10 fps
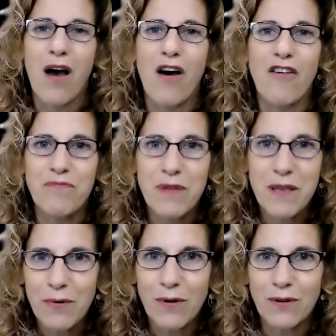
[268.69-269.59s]
of
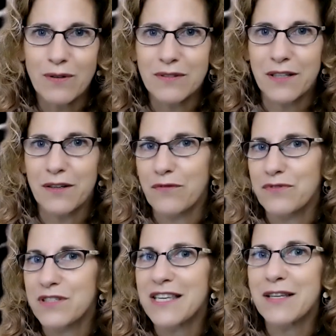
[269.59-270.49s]
people,
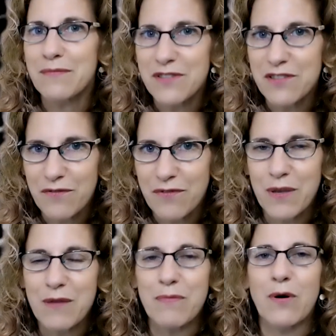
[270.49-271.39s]
of teams of
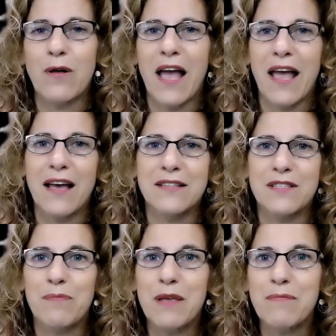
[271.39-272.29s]
people, and
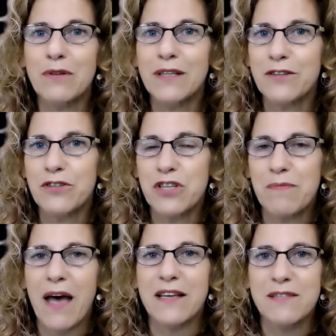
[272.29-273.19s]
the people leadership
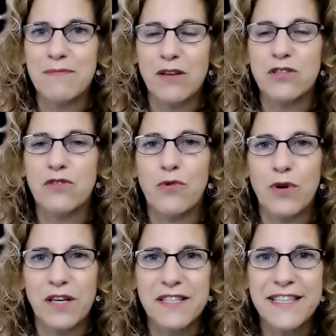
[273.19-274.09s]
aspect of
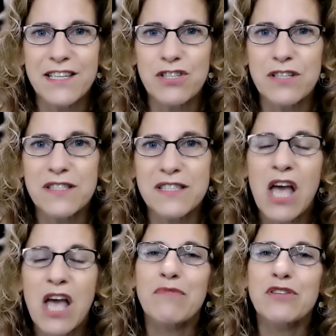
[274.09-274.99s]
organizations,
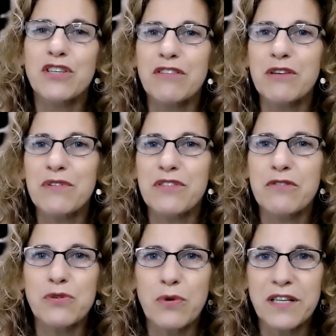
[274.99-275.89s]
particularly when
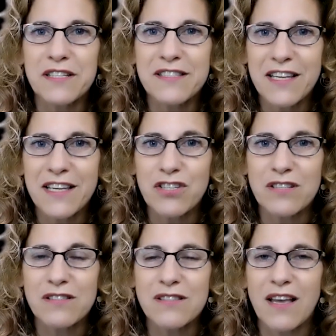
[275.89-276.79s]
those
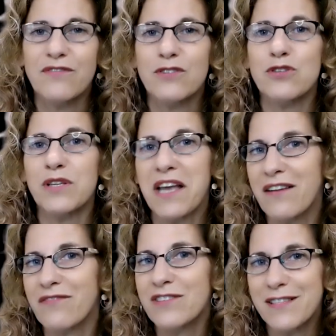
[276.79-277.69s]
organizations, and virtually
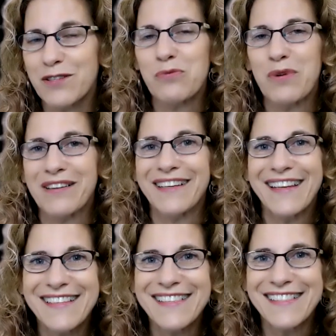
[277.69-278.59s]
every single one
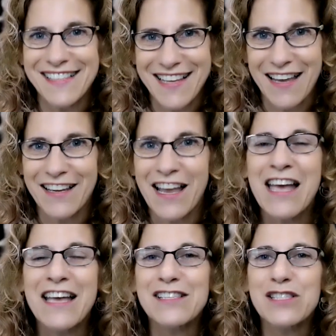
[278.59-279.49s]
is today,
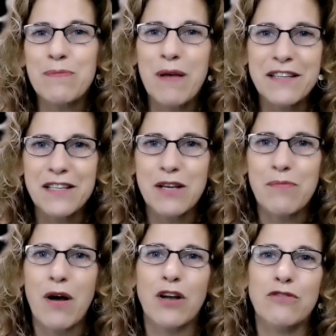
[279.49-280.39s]
is dependent
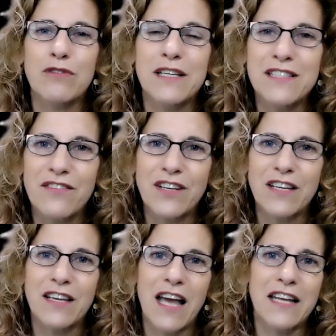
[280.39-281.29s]
upon
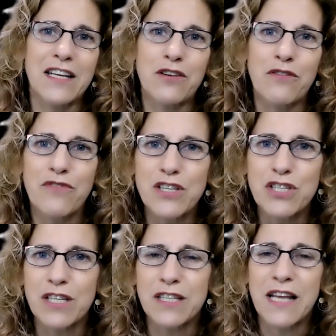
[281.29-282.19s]
creativity and
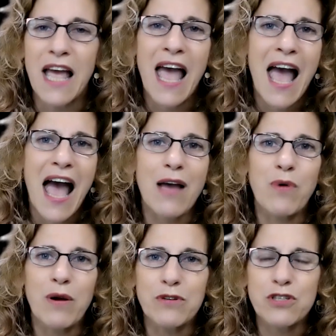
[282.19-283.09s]
innovation, and
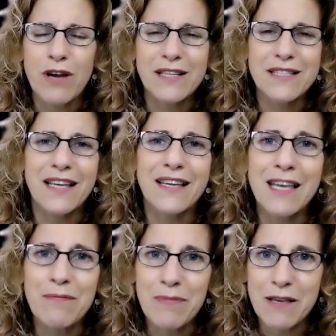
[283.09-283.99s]
where we're trying to
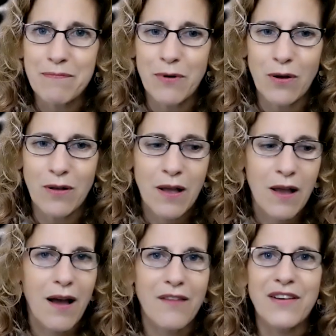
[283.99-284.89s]
keep people.
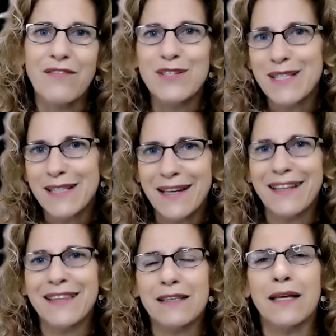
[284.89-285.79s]
I've never seen
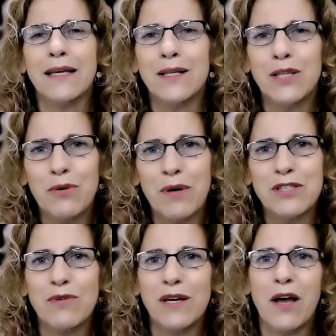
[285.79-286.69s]
anything like it in the
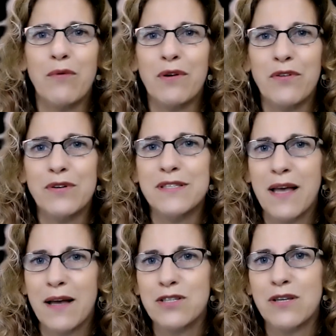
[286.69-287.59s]
US right now, where there is
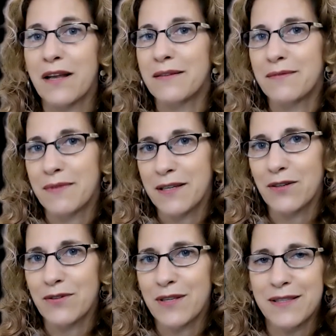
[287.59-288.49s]
actually, and I
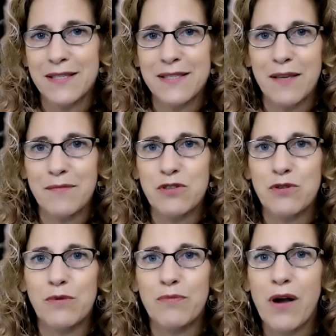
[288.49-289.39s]
hear that the same is
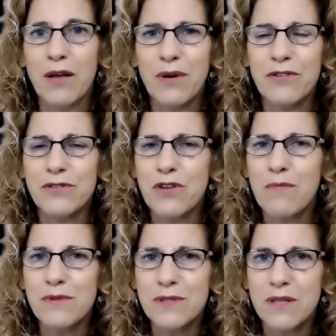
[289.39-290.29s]
true abroad, where there's
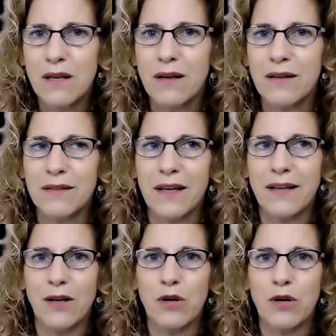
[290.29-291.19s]
almost
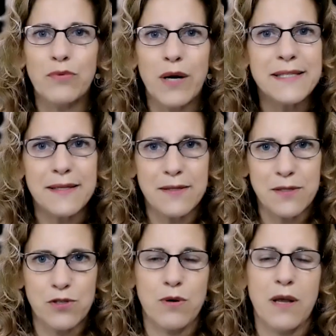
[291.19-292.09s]
like a crisis
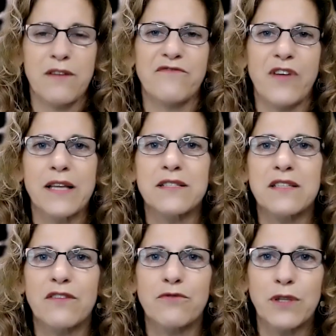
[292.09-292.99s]
to try to find
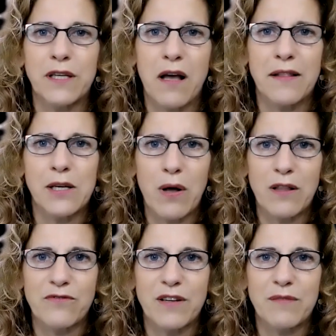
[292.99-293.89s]
enough really highly
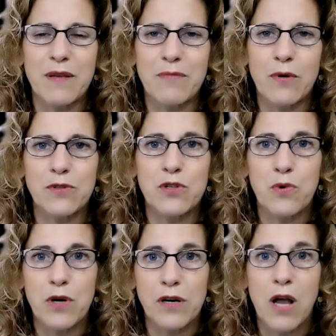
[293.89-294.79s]
qualified people to
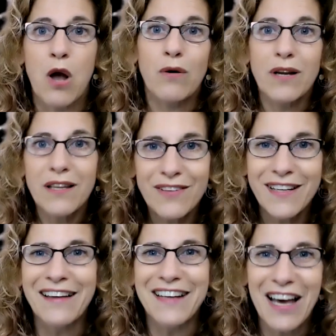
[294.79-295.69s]
work, or even
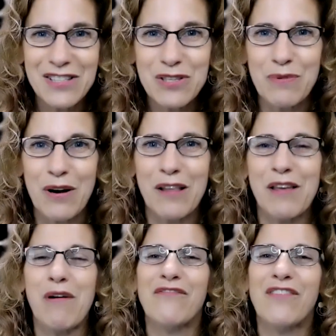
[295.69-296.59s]
not a super highly
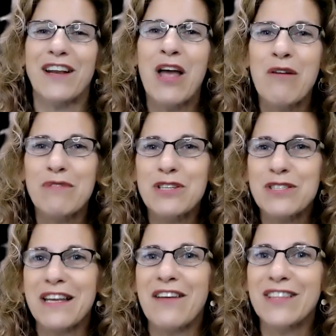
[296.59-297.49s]
qualified. We just
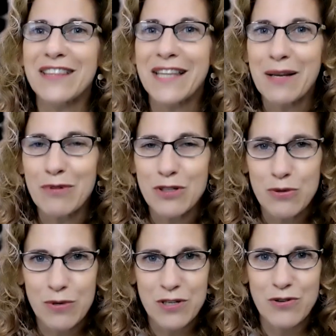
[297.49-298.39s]
kind of have a labor
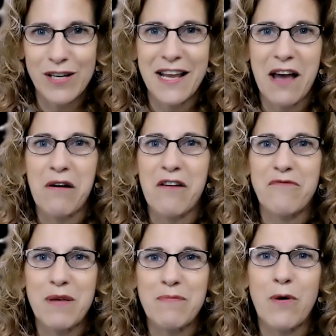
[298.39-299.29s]
shortage right now of
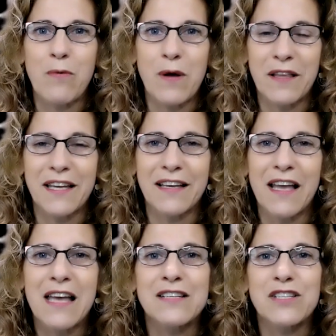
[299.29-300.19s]
people willing
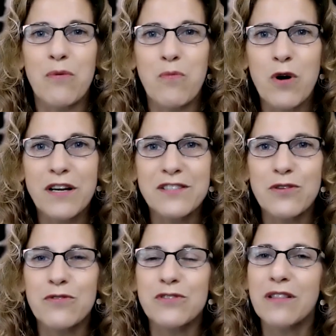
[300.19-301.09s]
to come work. And
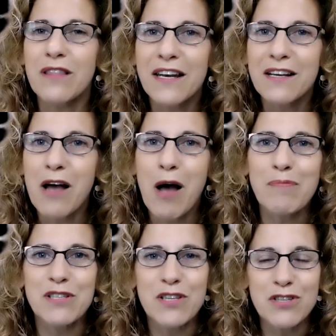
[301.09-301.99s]
so there's a lot of
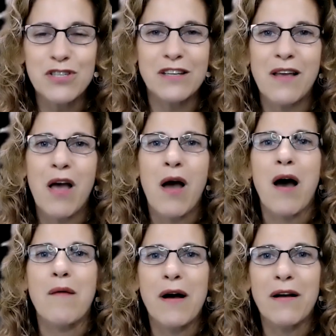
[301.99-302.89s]
competition
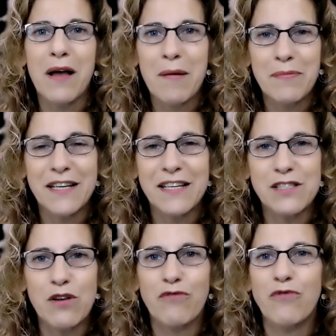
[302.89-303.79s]
among
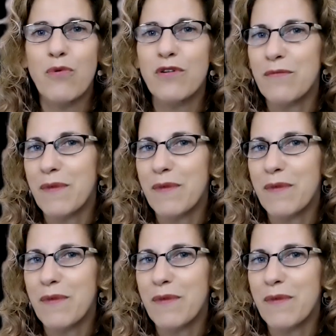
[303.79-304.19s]
companies for the